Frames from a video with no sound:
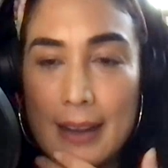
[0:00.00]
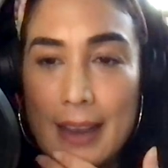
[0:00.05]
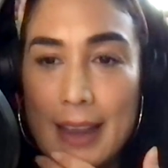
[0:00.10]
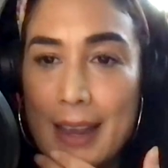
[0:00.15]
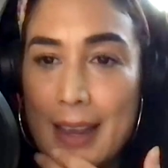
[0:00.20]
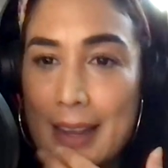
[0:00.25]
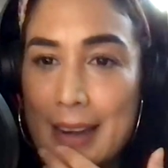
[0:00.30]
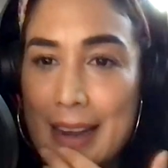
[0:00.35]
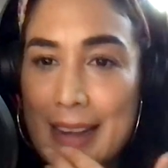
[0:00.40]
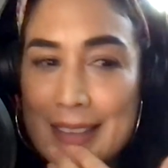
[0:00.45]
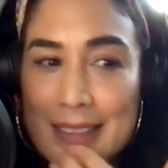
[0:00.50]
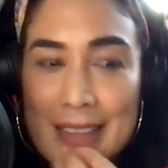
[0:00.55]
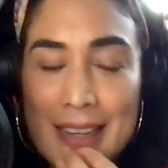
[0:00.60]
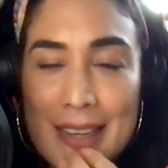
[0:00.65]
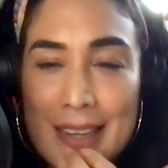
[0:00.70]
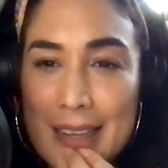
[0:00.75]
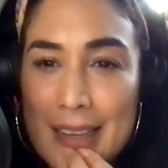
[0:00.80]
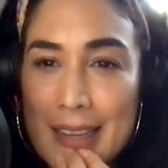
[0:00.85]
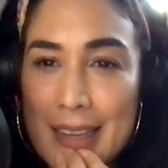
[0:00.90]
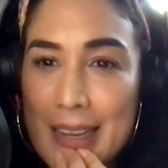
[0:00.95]
And I
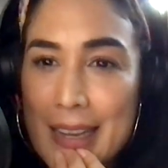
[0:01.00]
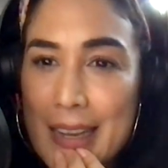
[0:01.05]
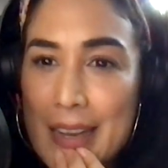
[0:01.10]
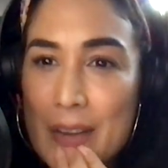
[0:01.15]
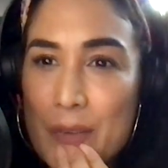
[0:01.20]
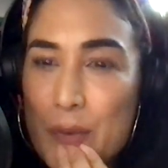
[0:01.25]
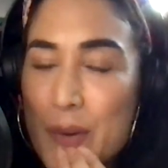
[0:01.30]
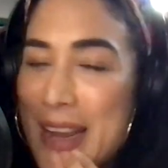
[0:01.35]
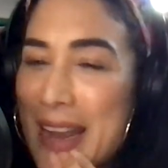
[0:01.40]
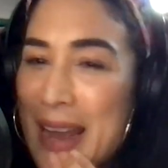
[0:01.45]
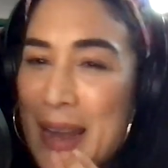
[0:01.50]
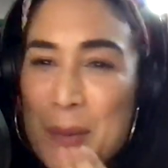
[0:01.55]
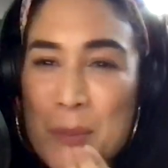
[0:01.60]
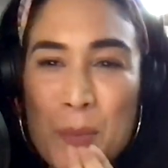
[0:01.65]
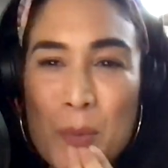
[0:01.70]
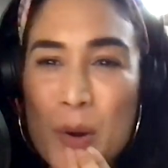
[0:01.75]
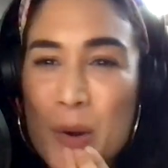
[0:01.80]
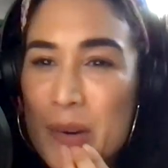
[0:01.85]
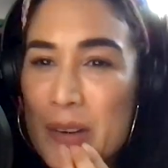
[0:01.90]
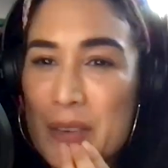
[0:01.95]
think if we had
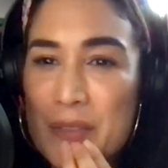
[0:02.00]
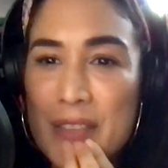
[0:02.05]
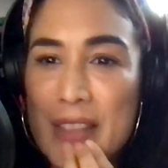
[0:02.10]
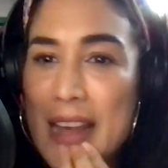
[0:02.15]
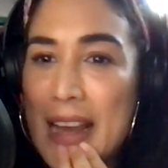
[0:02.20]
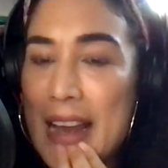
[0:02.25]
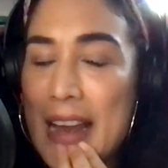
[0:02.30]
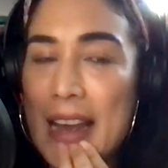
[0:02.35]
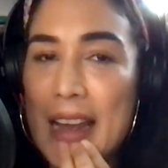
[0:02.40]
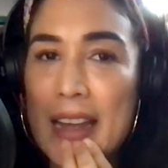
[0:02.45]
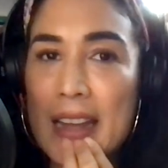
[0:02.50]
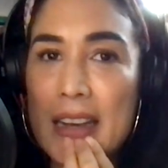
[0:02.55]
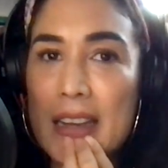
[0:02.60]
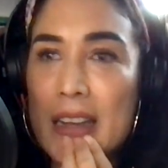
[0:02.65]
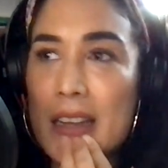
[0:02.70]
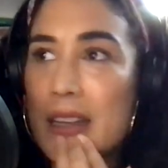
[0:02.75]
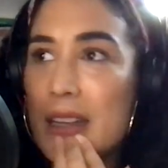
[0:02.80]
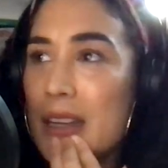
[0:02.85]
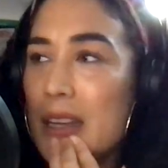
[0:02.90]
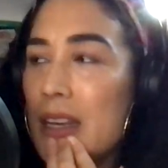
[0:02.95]
more of that,
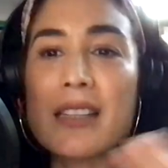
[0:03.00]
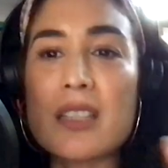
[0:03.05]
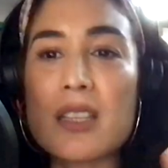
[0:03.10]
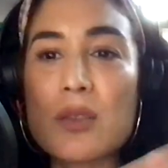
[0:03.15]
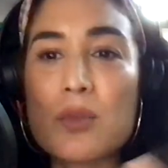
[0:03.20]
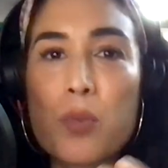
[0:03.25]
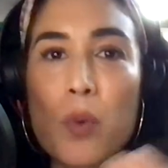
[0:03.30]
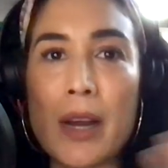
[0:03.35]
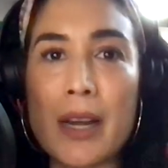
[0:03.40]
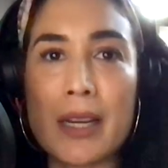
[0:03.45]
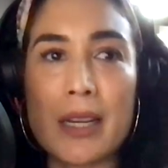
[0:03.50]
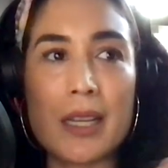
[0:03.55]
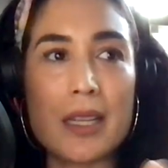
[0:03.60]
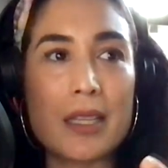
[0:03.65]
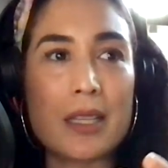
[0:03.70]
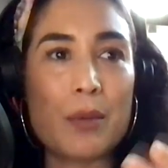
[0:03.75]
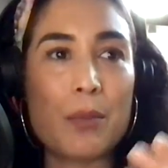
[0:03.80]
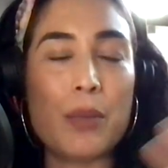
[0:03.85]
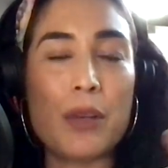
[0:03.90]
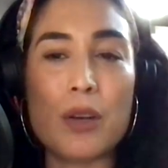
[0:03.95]
I just want
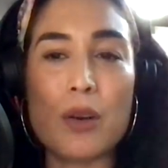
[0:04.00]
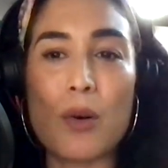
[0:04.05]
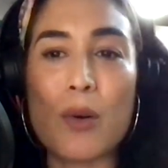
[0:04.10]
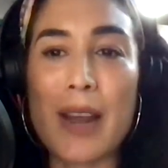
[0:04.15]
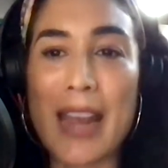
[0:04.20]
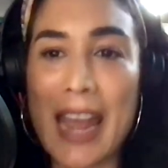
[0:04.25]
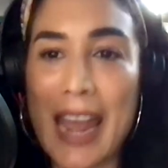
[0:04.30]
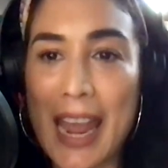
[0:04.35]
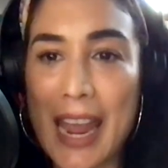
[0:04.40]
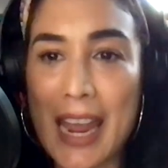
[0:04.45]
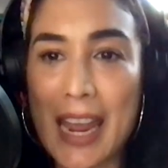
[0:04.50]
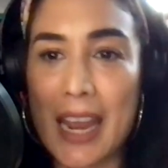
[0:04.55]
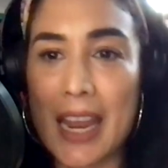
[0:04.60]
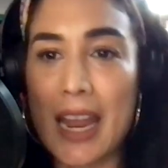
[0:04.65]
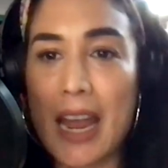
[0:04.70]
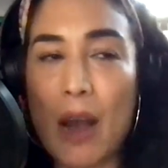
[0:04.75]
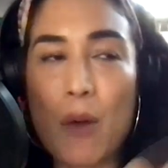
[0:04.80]
it to be okay.